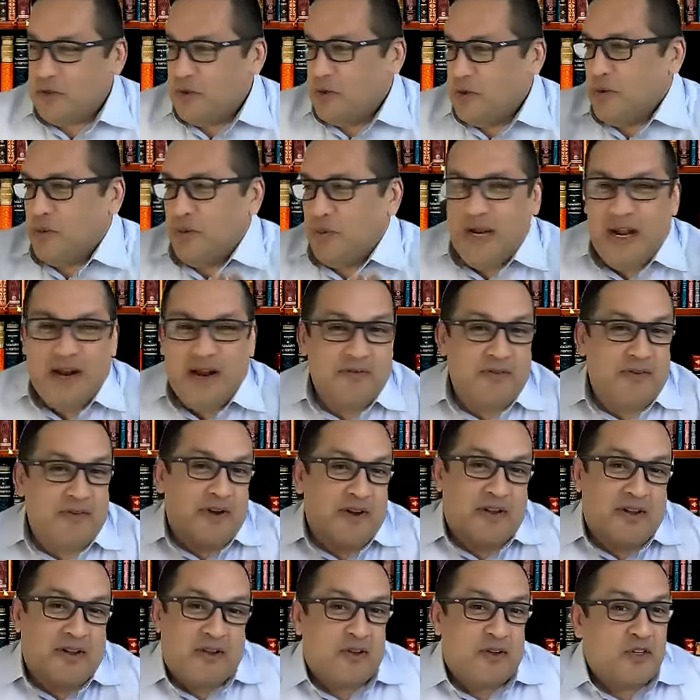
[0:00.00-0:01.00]
or whatever,
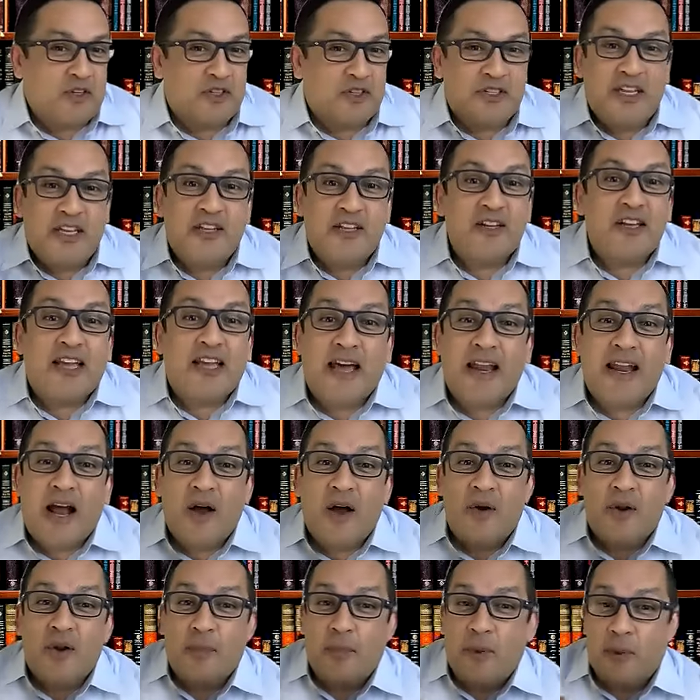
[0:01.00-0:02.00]
and you just need to get
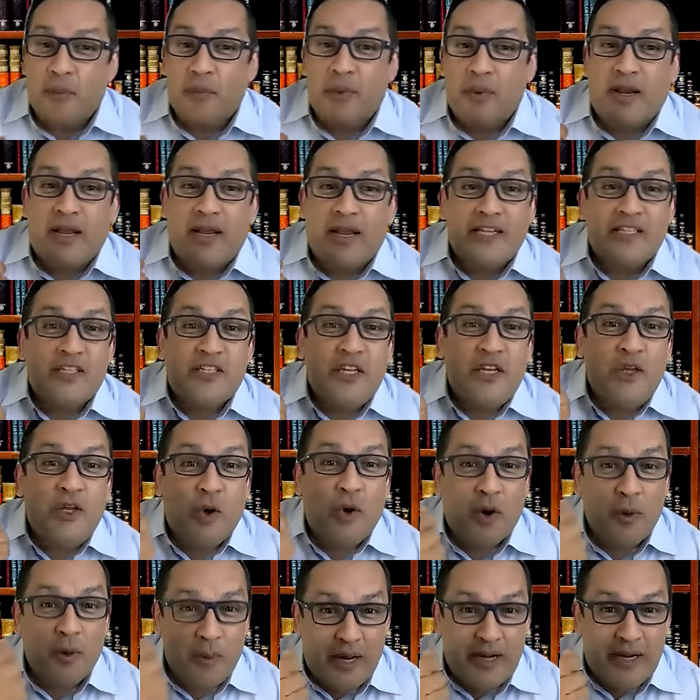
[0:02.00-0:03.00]
out. Remember, it's
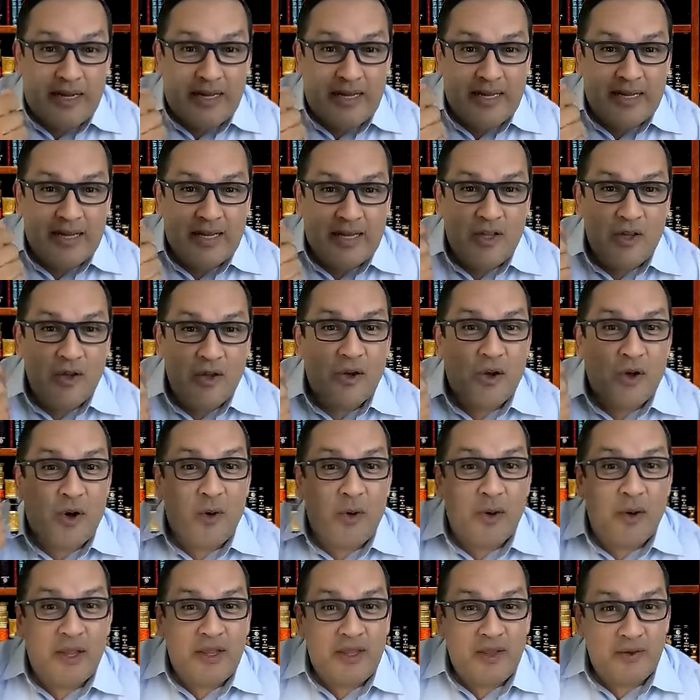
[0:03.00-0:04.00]
your money. You
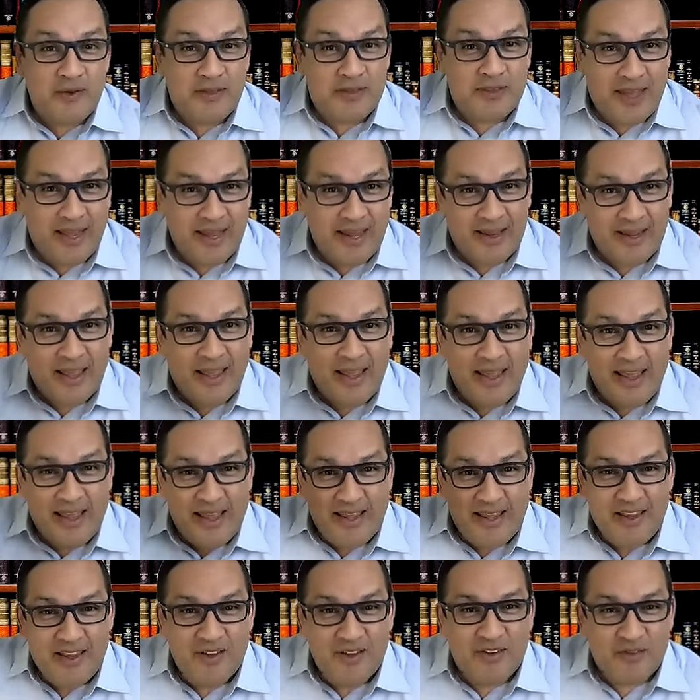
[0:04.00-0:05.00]
go and you
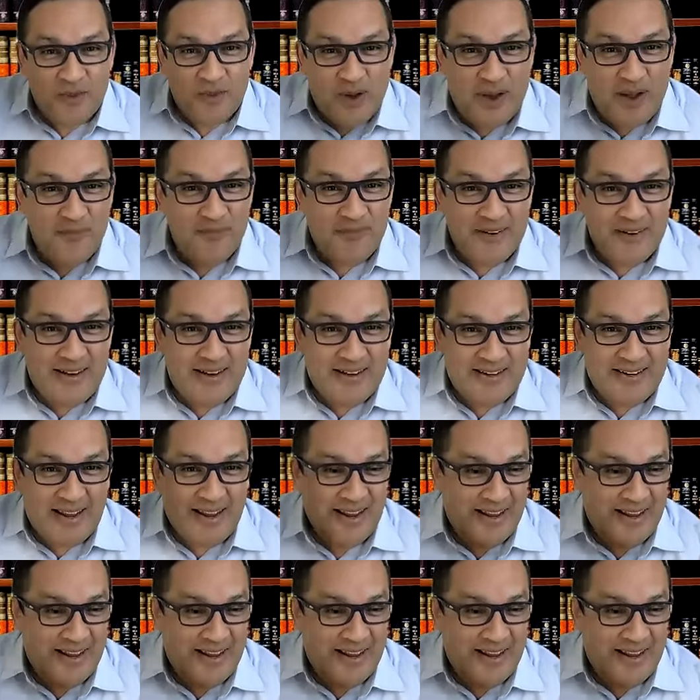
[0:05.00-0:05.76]
swipe it and